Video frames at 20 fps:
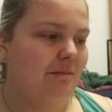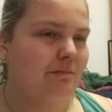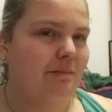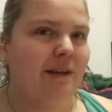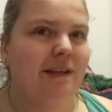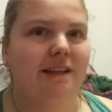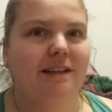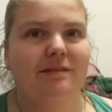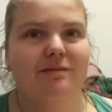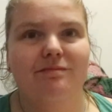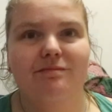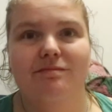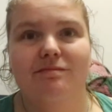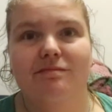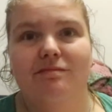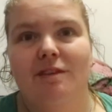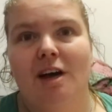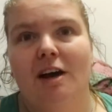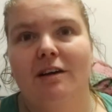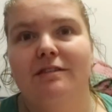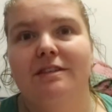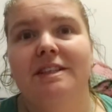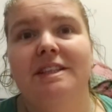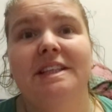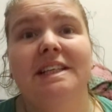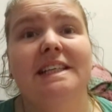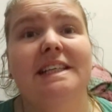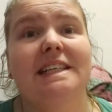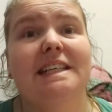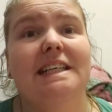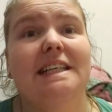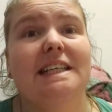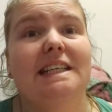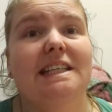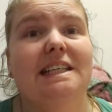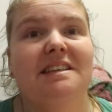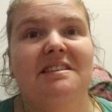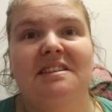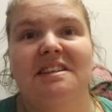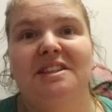but obviously
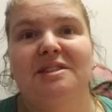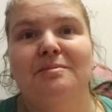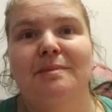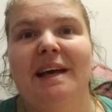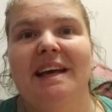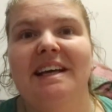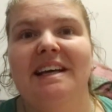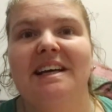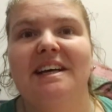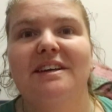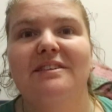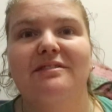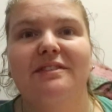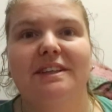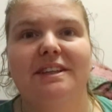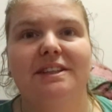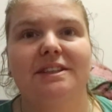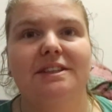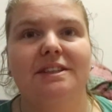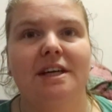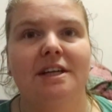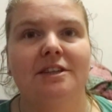it is manga if it's